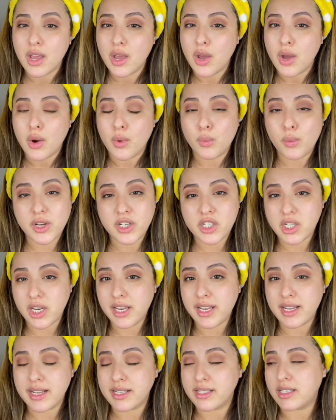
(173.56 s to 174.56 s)
which
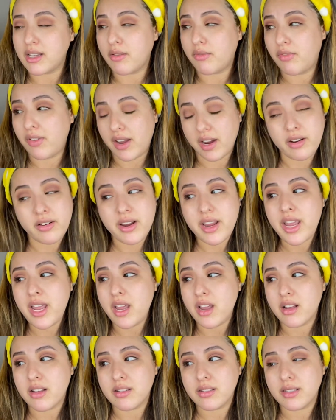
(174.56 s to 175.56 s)
is
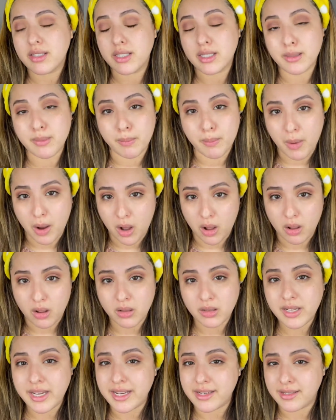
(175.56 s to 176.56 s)
very
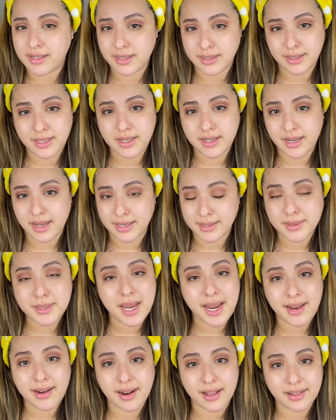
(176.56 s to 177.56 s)
small. It doesn't
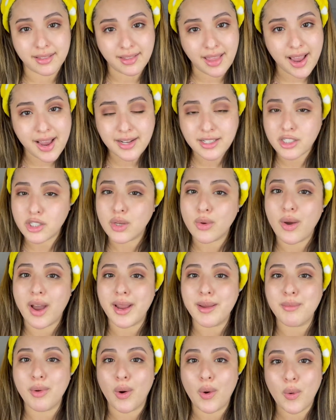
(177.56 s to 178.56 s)
contain a lot, so
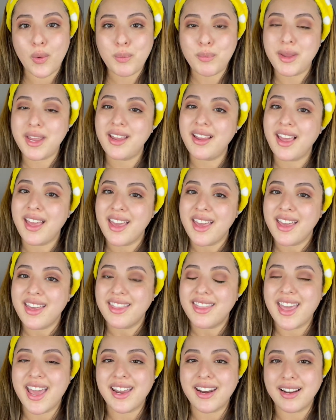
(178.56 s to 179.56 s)
I'm hoping
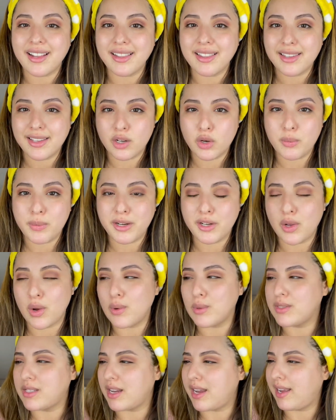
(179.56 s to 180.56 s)
that a little bit
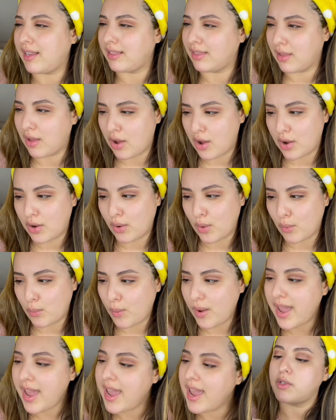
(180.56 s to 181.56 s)
goes a long
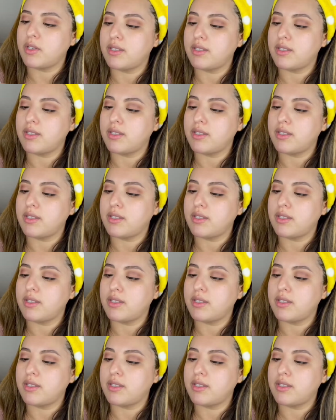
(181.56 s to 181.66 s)
way. I'm just